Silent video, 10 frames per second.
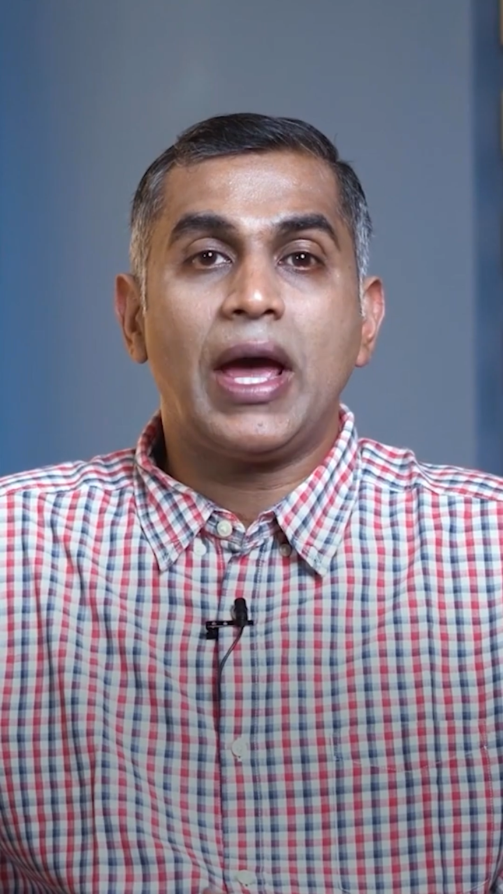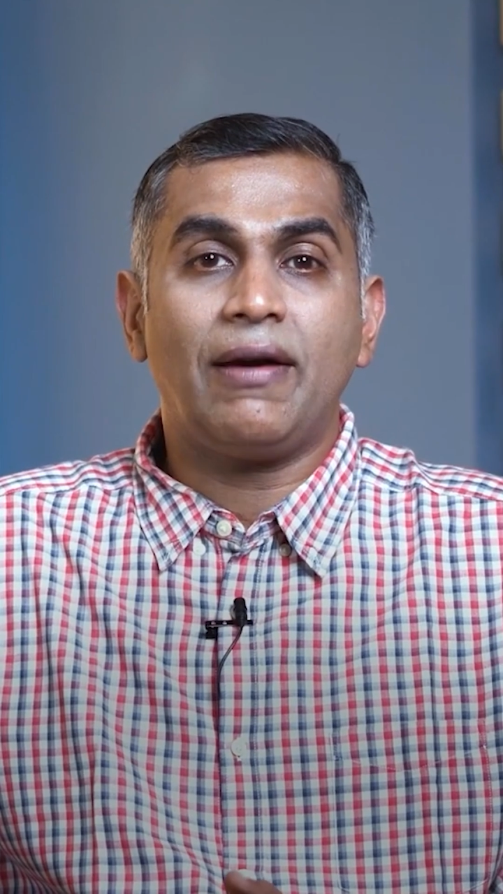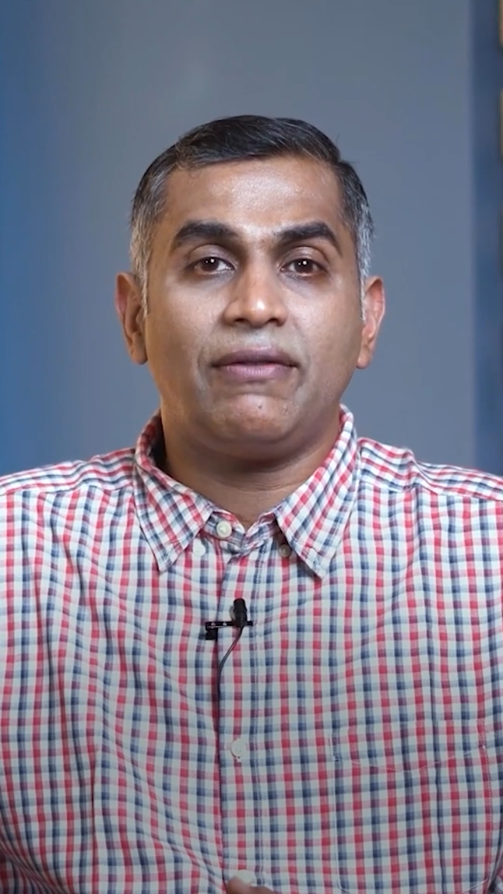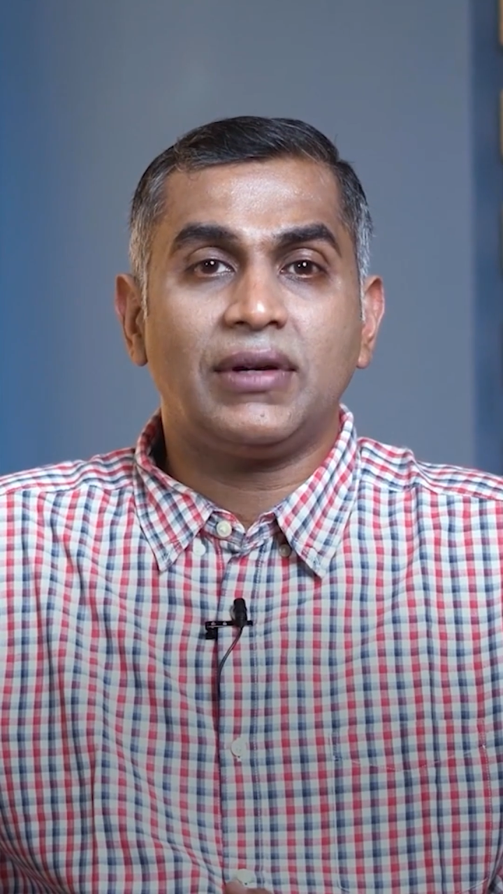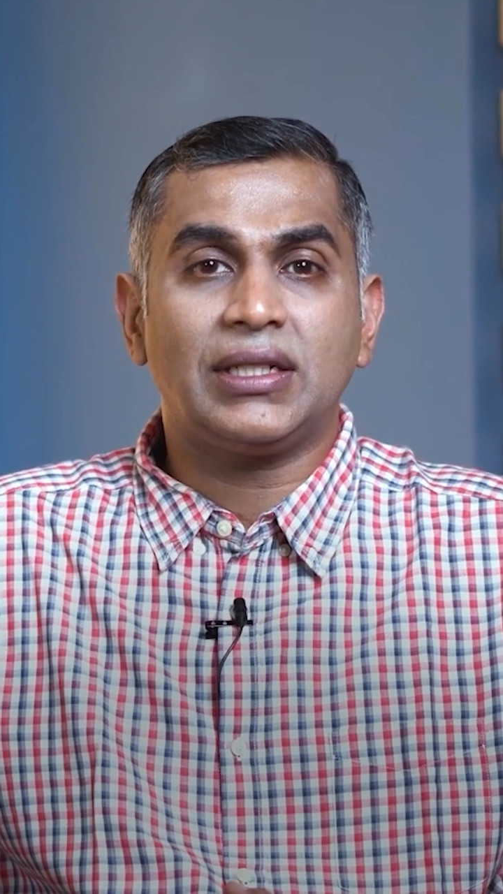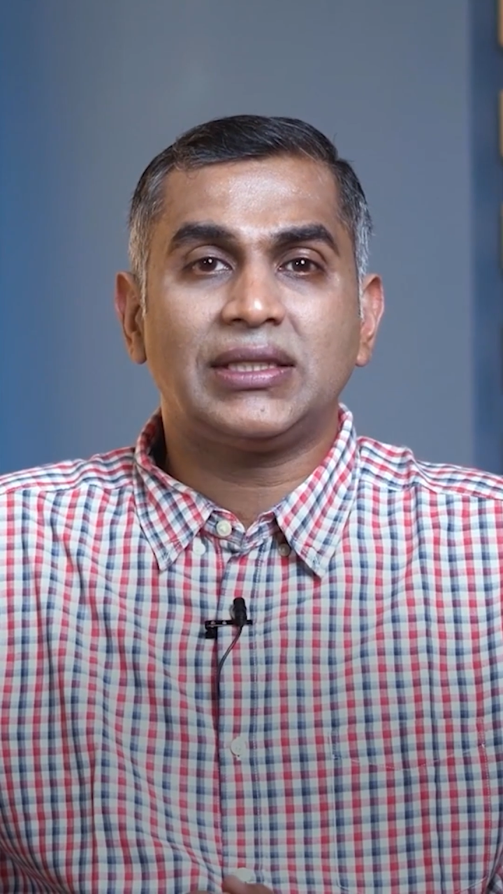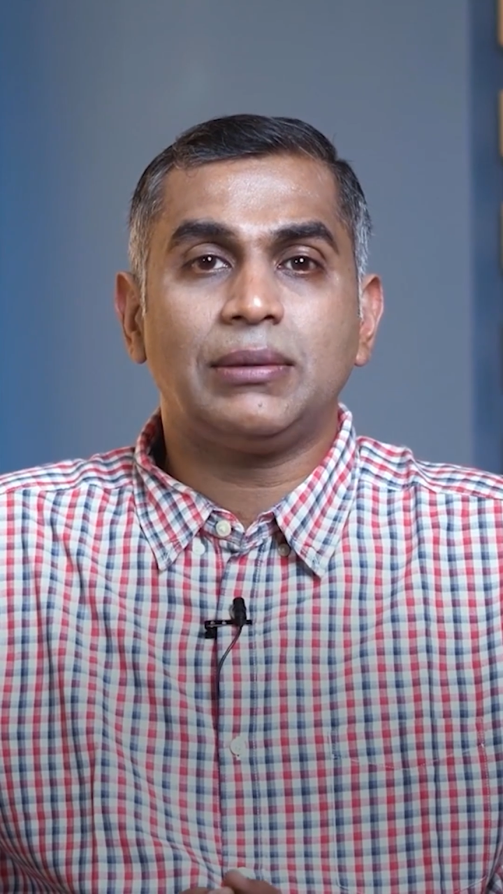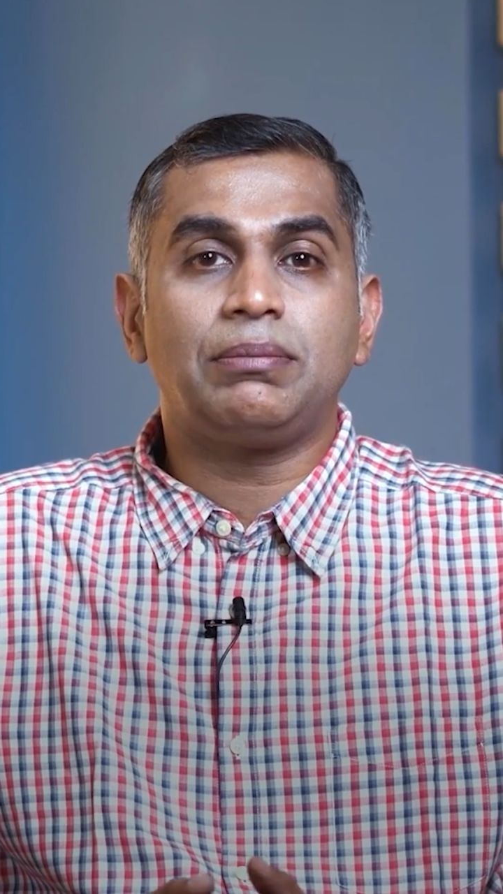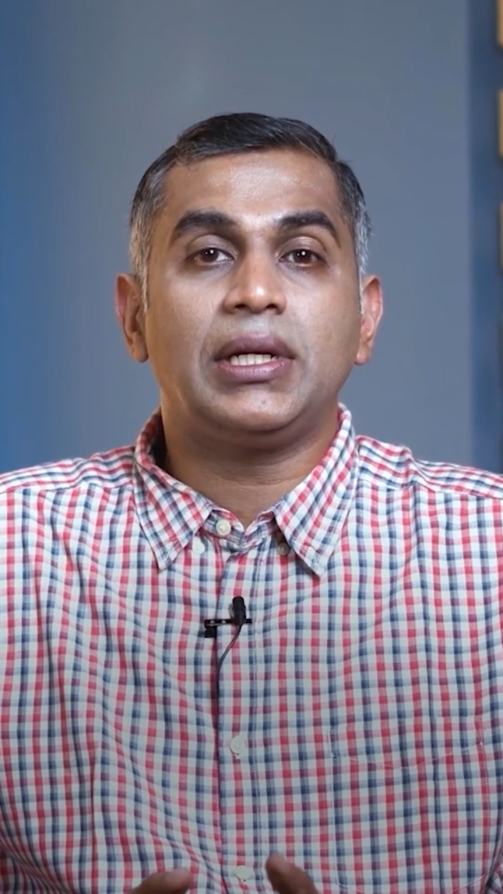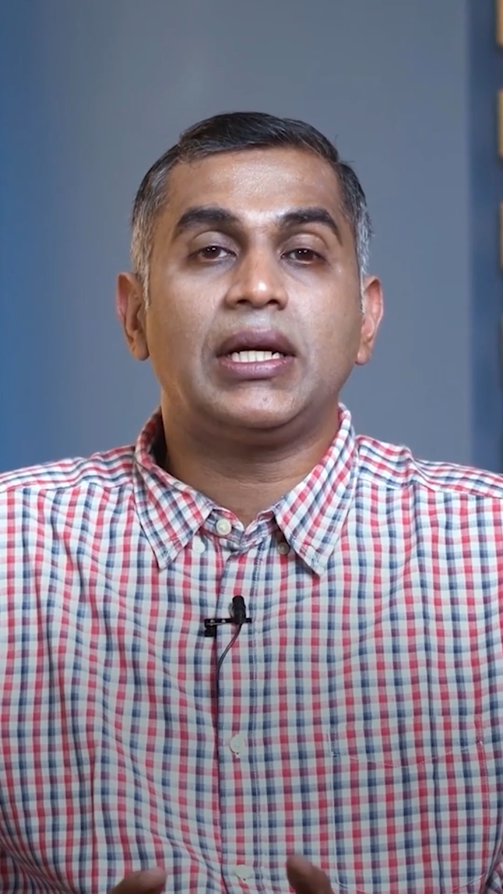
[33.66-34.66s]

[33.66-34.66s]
have a simple